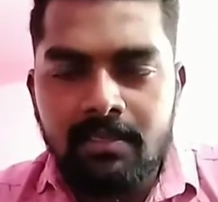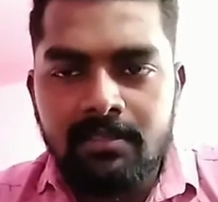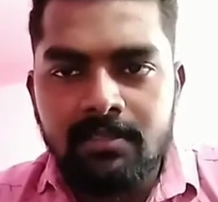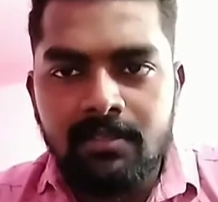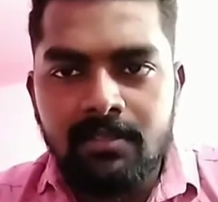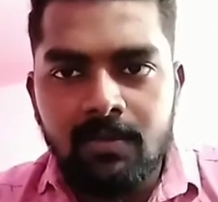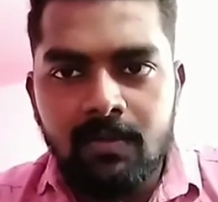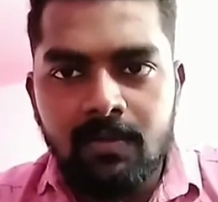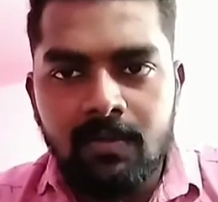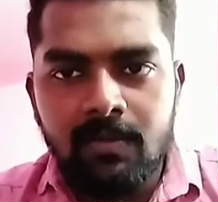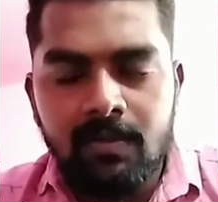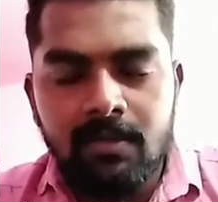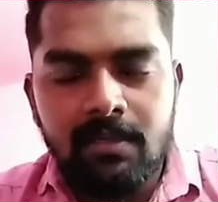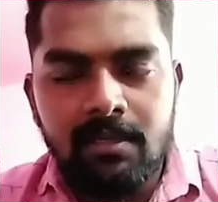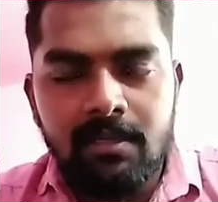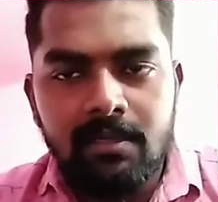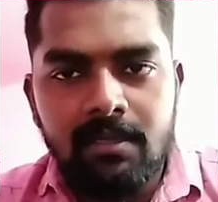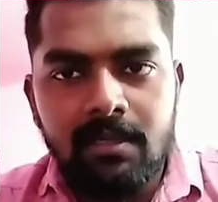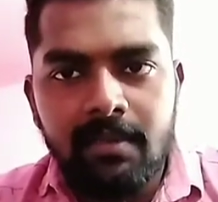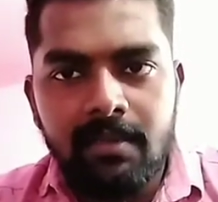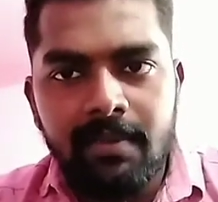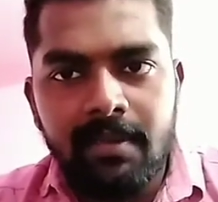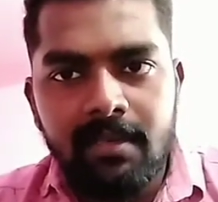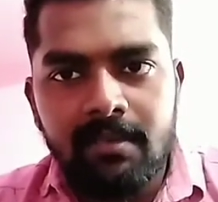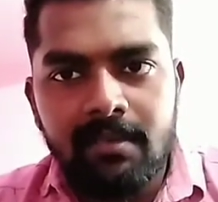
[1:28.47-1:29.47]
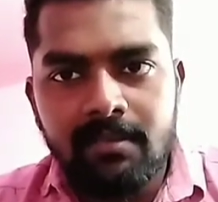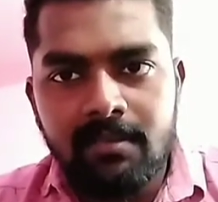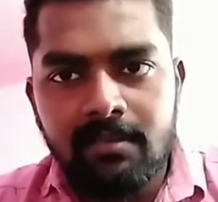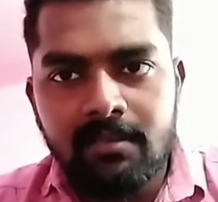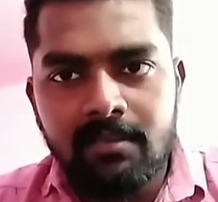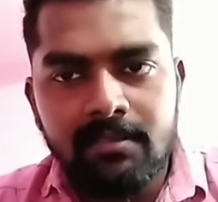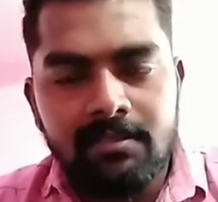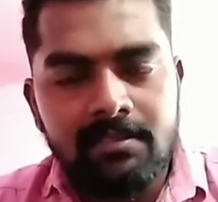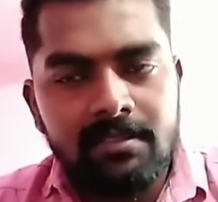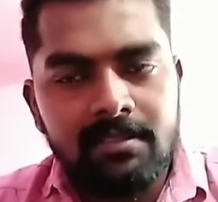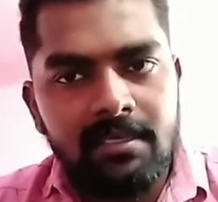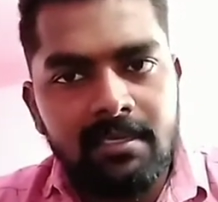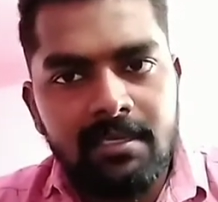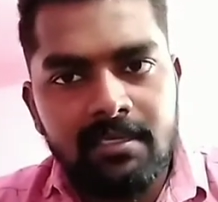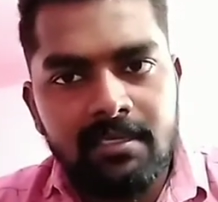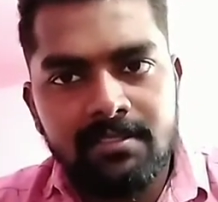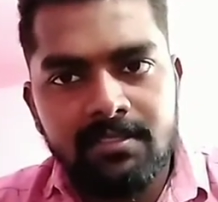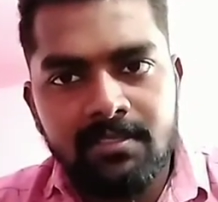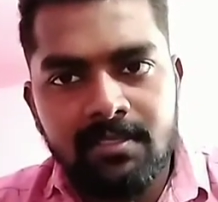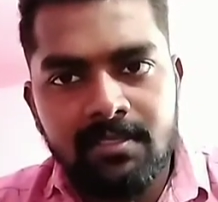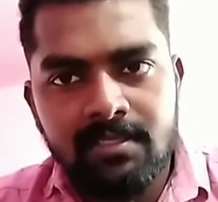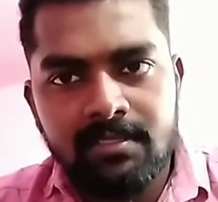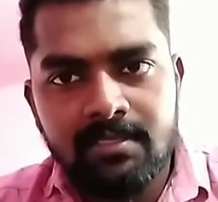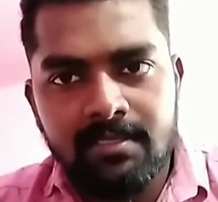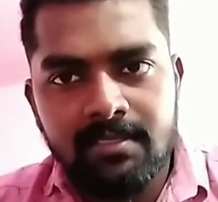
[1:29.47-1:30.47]
So this
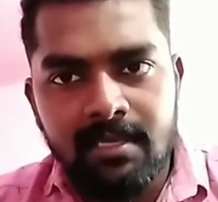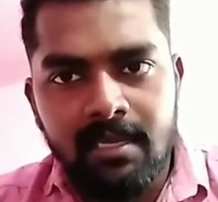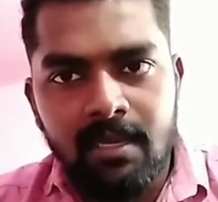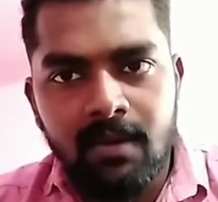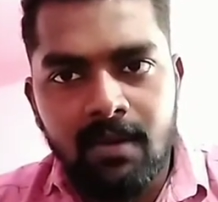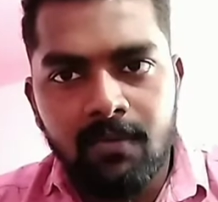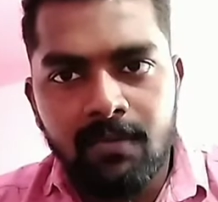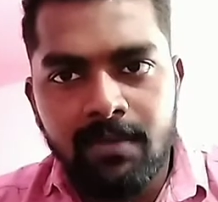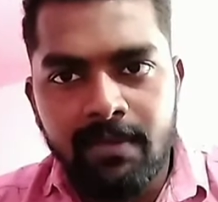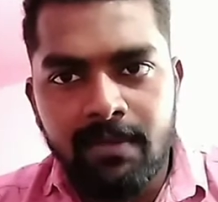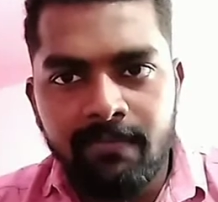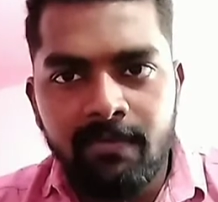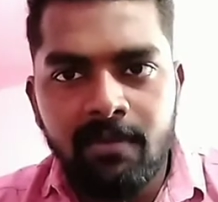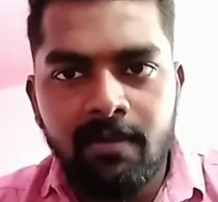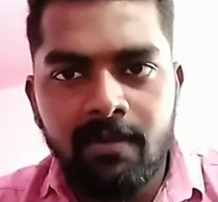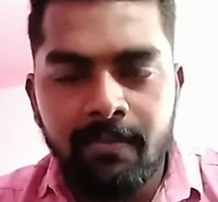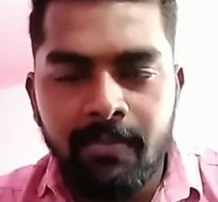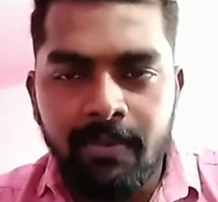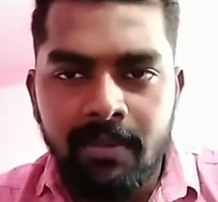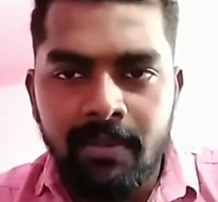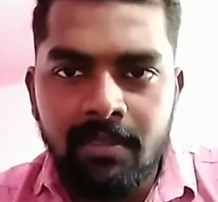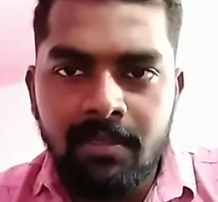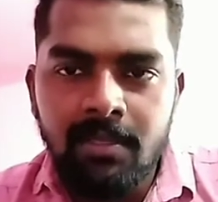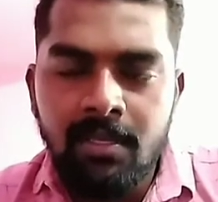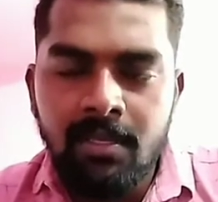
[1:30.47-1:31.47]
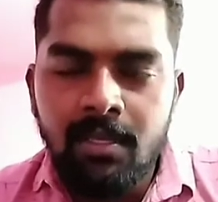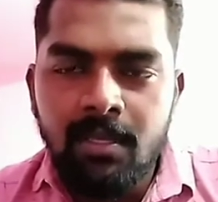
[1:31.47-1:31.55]
industry is now developing,